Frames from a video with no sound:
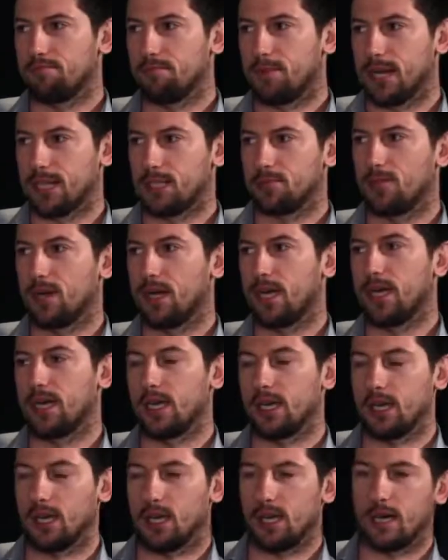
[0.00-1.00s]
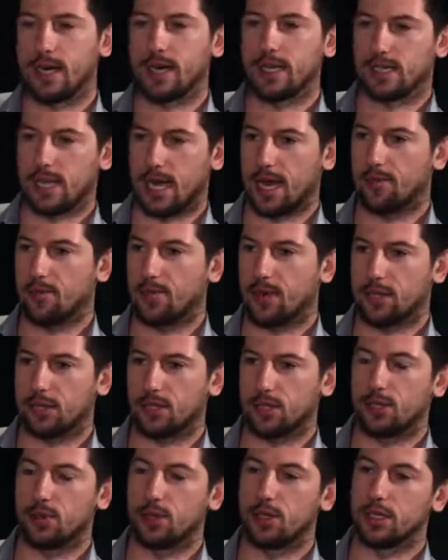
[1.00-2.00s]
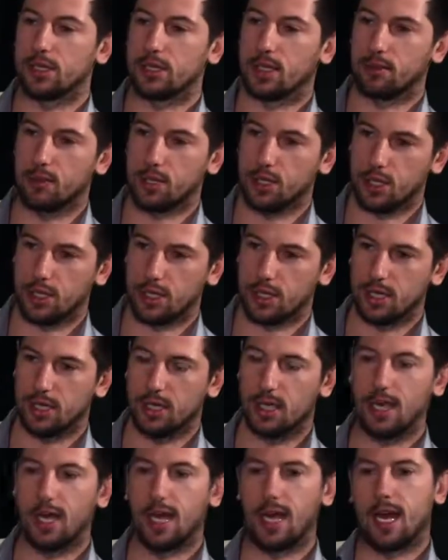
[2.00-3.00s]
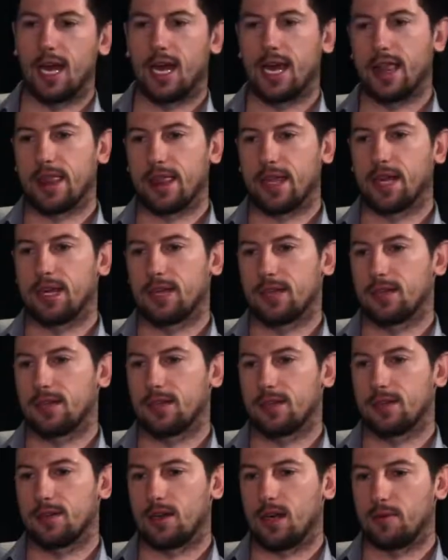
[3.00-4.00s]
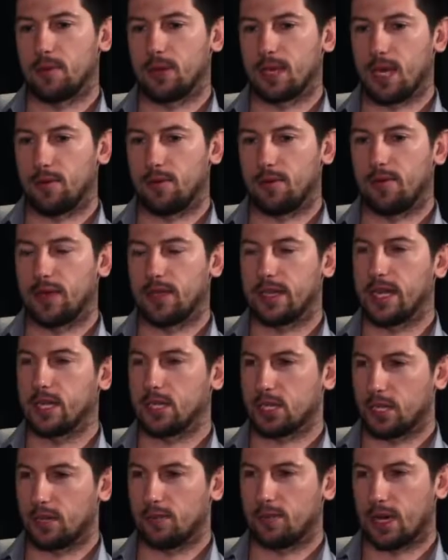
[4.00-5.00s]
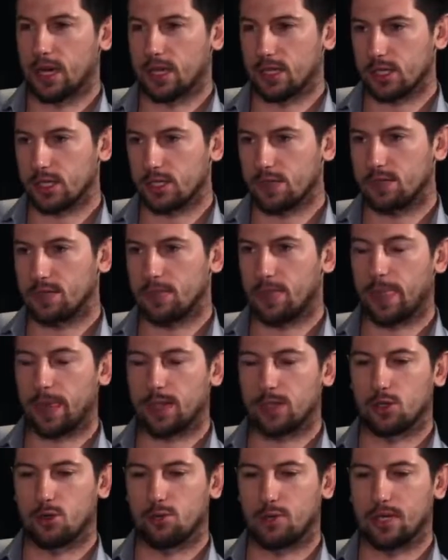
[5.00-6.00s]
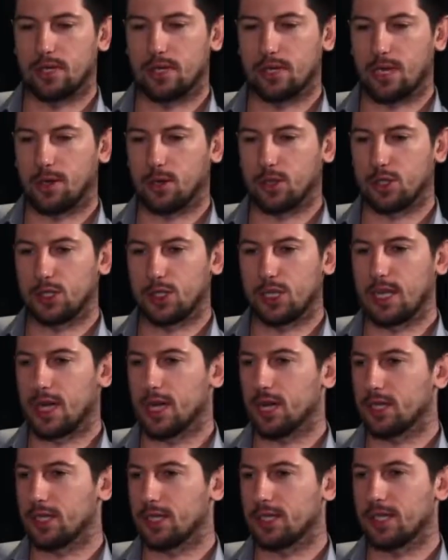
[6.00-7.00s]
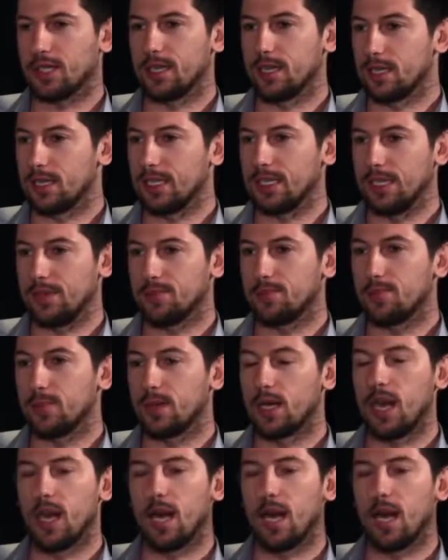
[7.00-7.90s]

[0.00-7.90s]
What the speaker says: passed my exam at Securities Commission, and then I became a financial advisor. So basically I was the youngest in a team.